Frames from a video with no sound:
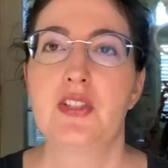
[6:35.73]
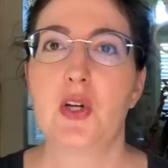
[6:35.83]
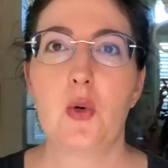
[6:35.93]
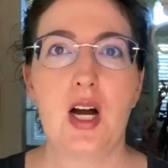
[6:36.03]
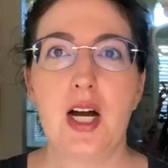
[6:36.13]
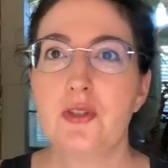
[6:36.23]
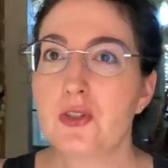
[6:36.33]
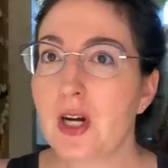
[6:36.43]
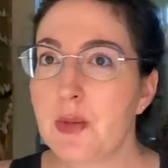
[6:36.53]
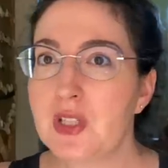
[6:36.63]
So 100
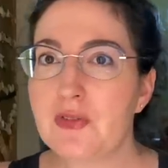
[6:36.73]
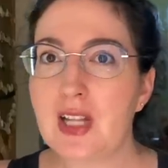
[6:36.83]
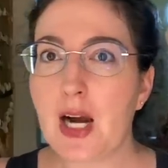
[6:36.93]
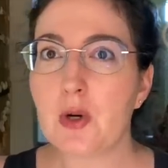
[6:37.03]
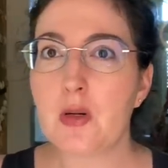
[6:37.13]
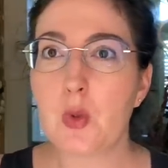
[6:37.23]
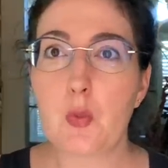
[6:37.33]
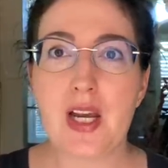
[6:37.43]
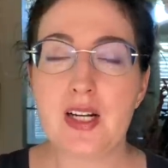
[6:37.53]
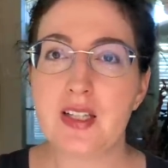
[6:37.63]
grams of flour, when
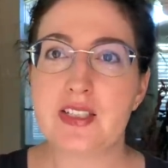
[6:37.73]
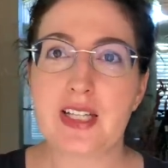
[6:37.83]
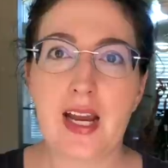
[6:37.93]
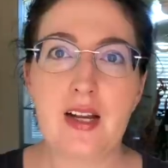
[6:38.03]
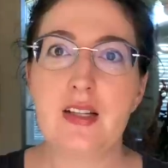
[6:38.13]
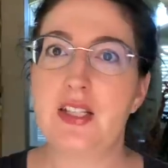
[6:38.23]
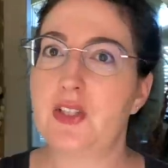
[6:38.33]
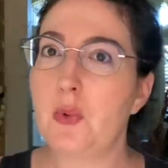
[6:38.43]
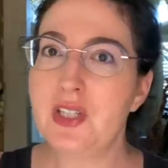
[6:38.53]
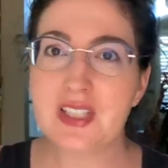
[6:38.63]
weighed on the scale, is
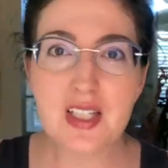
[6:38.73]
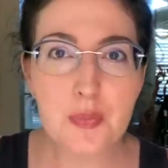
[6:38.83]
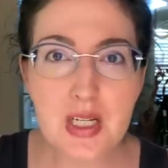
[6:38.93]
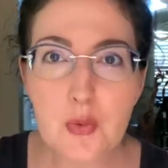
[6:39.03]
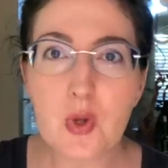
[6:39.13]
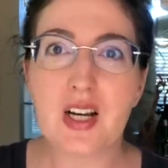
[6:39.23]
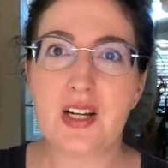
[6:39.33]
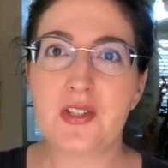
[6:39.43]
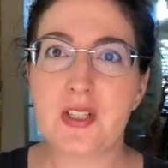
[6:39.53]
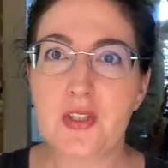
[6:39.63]
always going to be
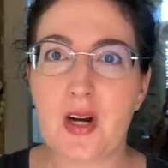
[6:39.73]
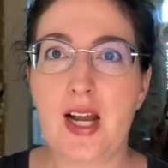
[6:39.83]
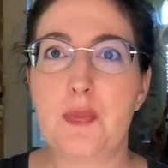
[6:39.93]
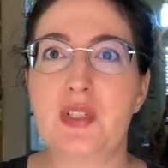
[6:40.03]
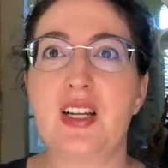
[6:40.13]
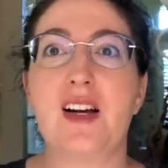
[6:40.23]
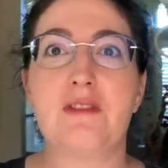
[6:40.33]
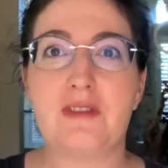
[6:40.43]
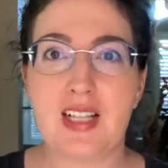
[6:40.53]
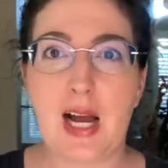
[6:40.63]
100 grams of
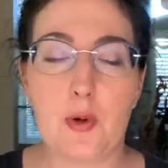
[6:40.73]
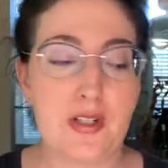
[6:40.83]
flour.